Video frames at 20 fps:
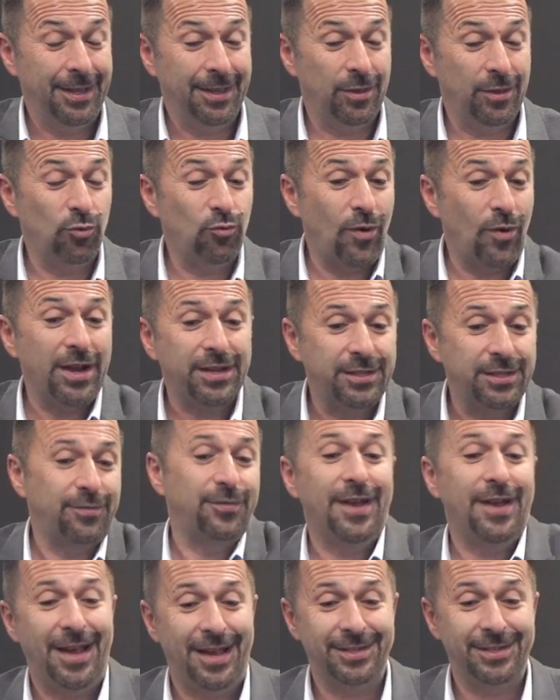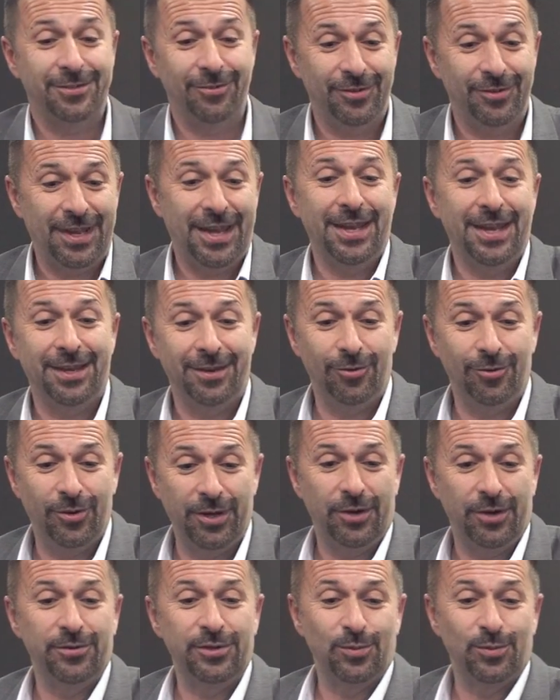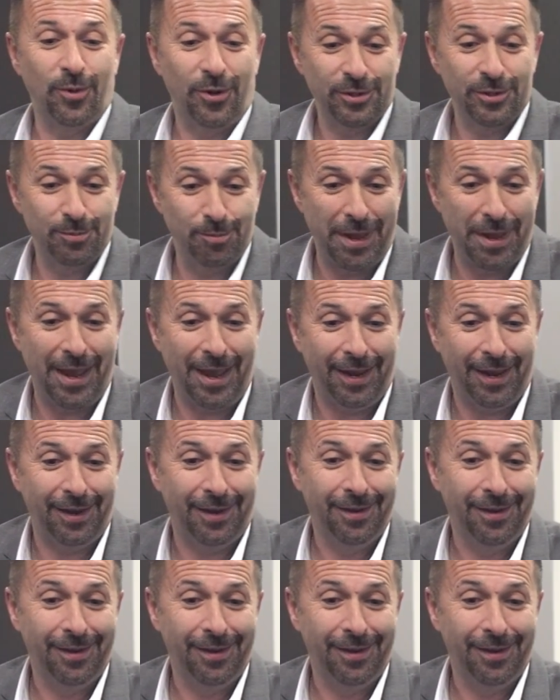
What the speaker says: The drugs are fast, you take it, you get a response, bang.